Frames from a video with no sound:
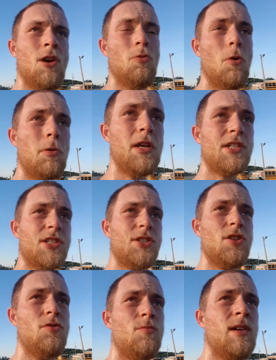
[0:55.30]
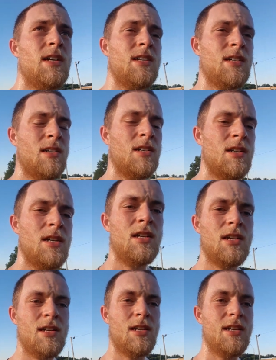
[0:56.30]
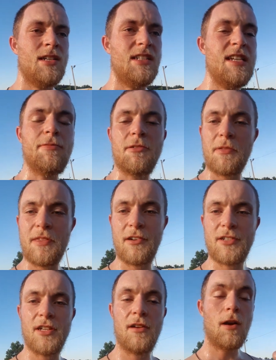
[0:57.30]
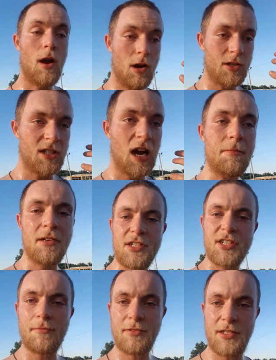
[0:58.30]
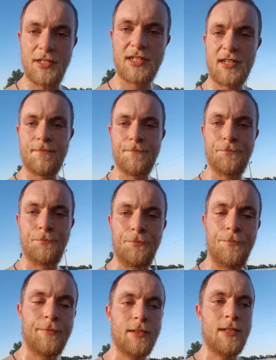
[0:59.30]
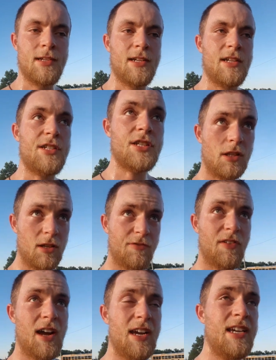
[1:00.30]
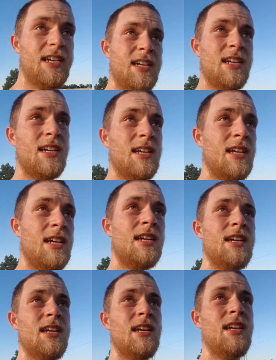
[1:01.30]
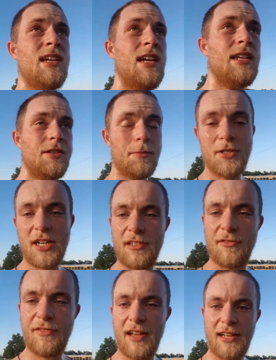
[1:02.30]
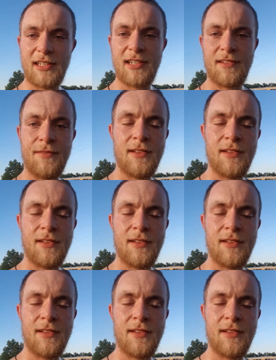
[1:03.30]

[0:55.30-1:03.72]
What we assume deeply within our, our dominant assumptions solidify into objective fact.